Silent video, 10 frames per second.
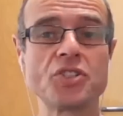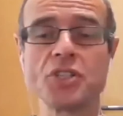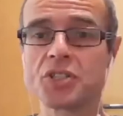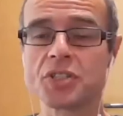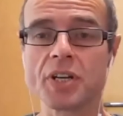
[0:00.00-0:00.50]

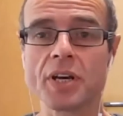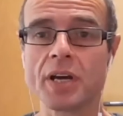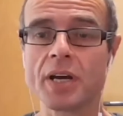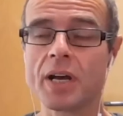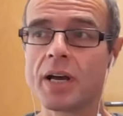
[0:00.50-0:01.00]
just
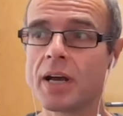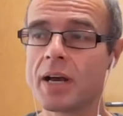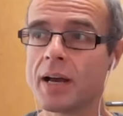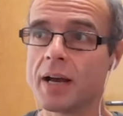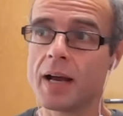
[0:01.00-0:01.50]

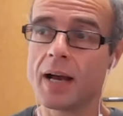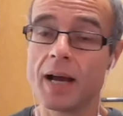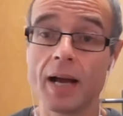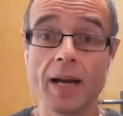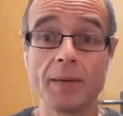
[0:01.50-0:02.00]

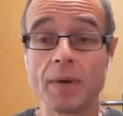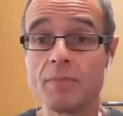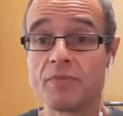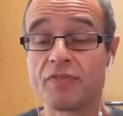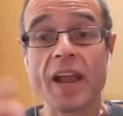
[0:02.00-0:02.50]
I'm,
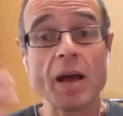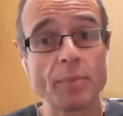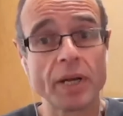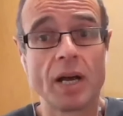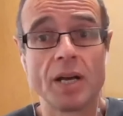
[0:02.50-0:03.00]
I'm
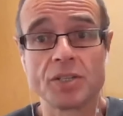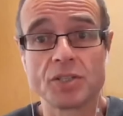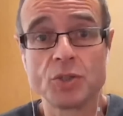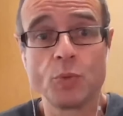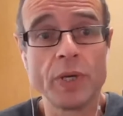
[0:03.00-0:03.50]

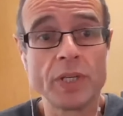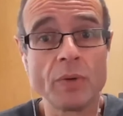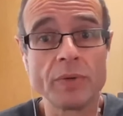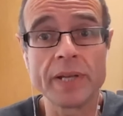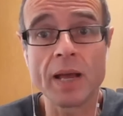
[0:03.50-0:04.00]
flabbergasted that we
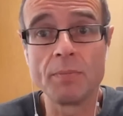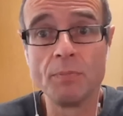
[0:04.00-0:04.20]
don't get